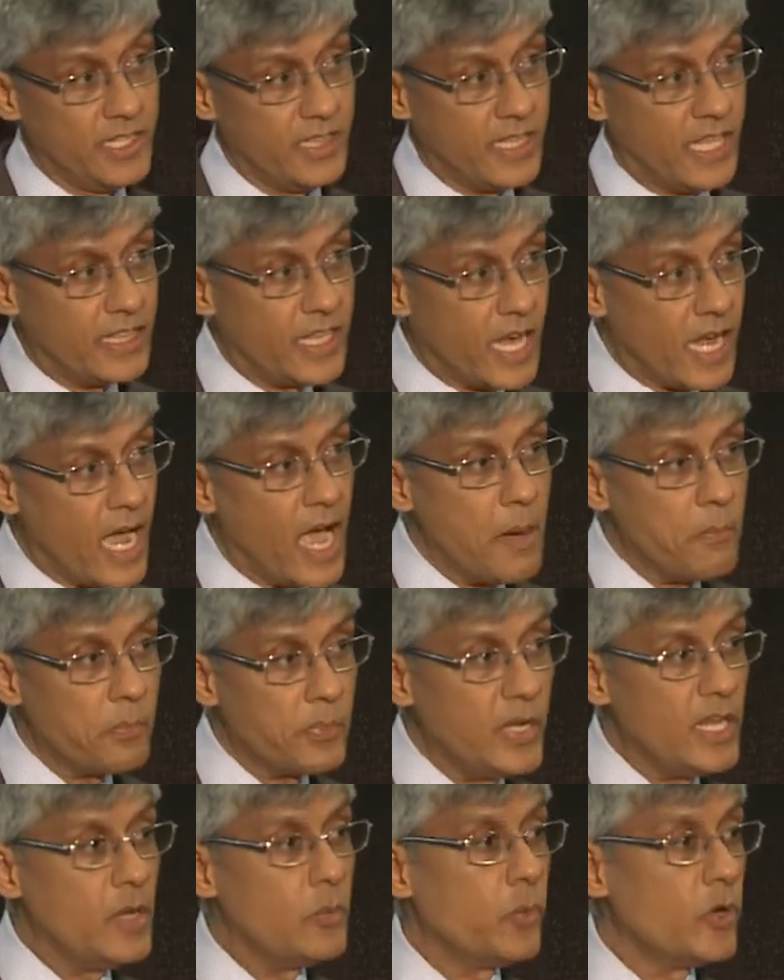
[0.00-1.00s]
that the
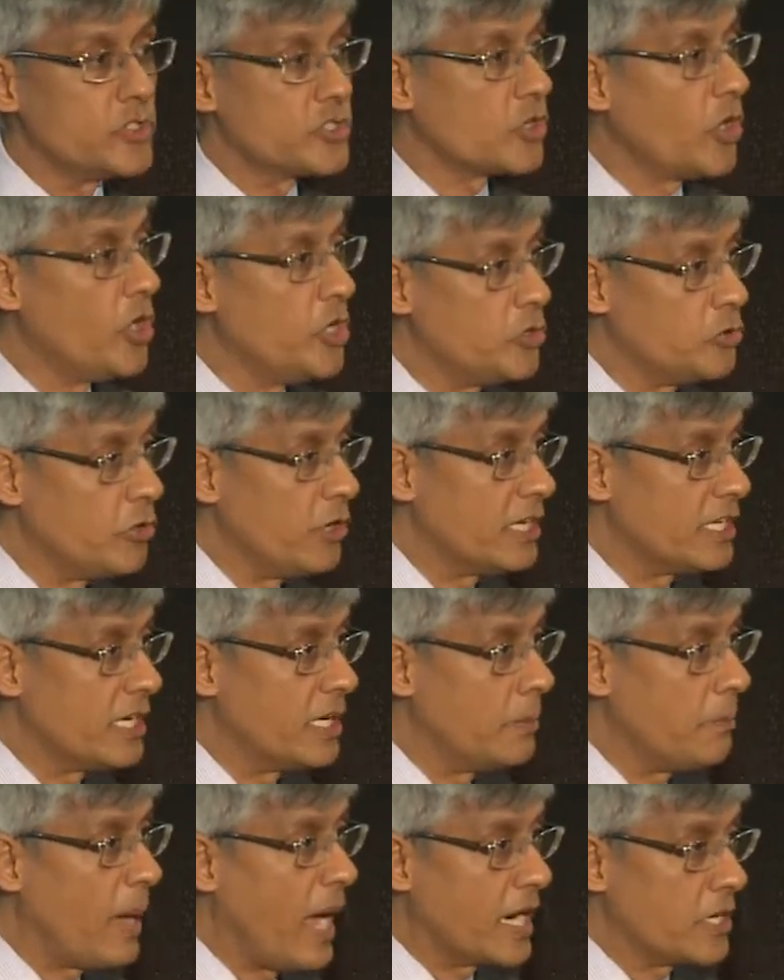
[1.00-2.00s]
company was going to
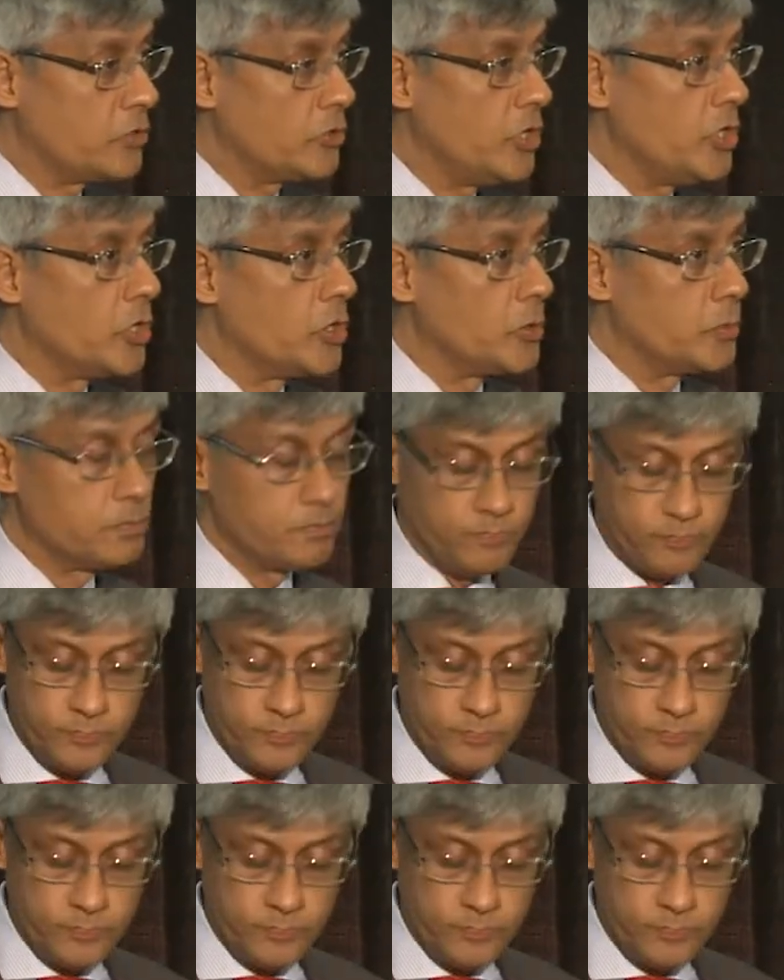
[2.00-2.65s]
return back to you.